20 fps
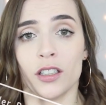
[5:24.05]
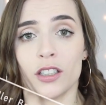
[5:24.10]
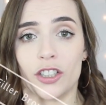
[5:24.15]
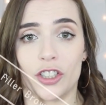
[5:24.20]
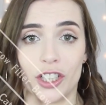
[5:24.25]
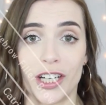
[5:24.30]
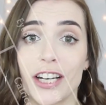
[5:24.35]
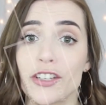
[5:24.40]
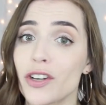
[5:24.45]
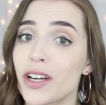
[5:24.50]

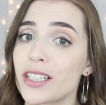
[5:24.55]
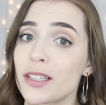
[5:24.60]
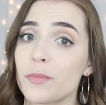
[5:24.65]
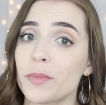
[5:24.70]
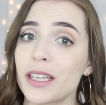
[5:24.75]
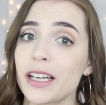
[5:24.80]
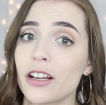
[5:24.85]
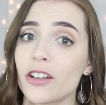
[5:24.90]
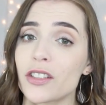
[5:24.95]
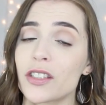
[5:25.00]
should I try
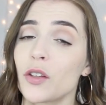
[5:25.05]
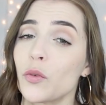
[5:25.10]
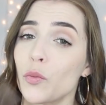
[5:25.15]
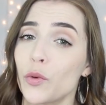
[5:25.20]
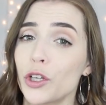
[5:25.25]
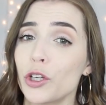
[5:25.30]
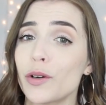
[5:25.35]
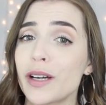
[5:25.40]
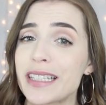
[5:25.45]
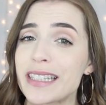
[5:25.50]
something else?
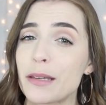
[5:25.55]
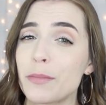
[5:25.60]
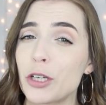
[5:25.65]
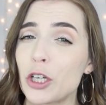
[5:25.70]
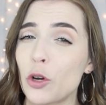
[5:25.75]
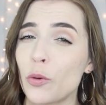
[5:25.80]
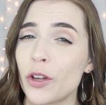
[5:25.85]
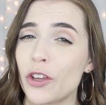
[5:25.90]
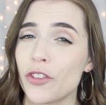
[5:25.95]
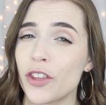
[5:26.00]
Will you guys let me
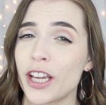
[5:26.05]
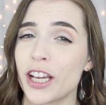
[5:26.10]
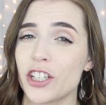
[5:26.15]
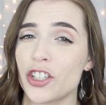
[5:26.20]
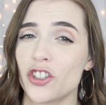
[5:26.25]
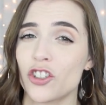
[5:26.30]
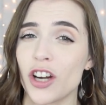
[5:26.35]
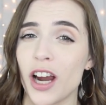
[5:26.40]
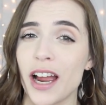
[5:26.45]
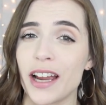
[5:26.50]
know what you think I
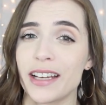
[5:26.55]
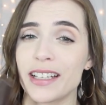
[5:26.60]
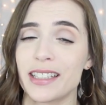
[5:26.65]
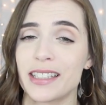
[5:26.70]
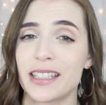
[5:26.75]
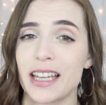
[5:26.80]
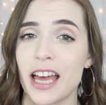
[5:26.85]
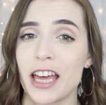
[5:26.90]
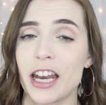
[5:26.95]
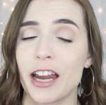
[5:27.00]
should try
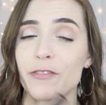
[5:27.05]
instead?